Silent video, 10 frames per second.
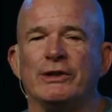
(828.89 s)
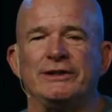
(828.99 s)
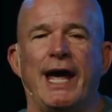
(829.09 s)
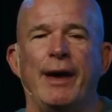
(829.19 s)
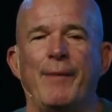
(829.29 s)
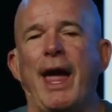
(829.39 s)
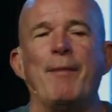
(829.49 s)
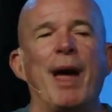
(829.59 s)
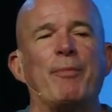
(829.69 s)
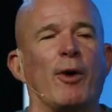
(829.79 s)
could say, hey,
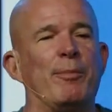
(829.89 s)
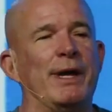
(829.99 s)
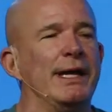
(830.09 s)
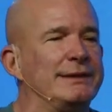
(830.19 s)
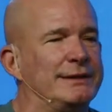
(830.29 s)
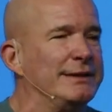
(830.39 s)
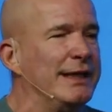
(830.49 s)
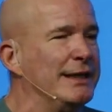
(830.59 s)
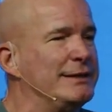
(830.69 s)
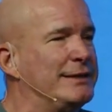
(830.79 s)
my purpose
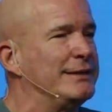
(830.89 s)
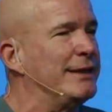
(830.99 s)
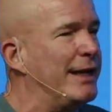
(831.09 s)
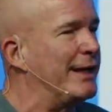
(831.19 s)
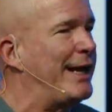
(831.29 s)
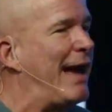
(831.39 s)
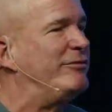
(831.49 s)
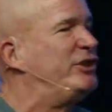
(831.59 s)
is to have